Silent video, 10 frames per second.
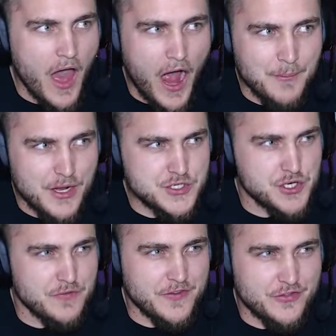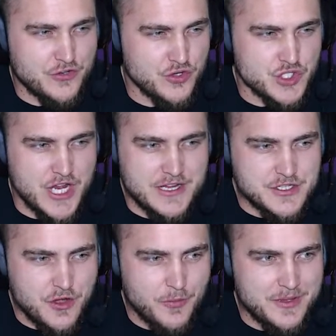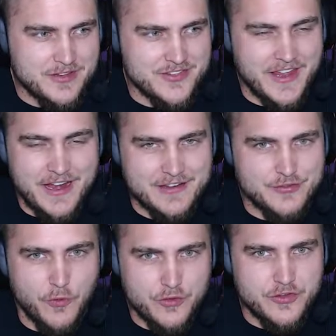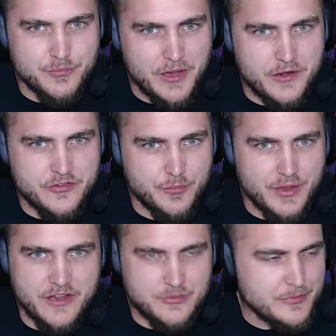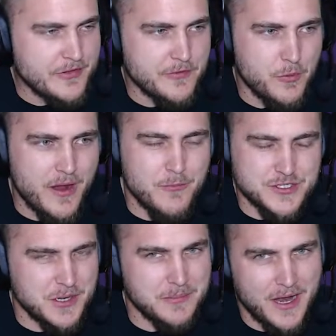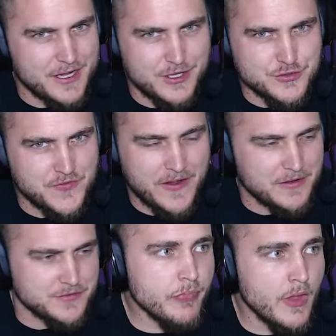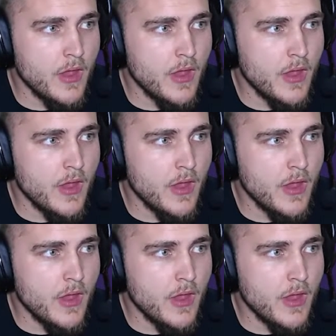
I'm not sure if this is a good change though, because again, it's forcing players to play a specific way, which I'm not a huge fan of.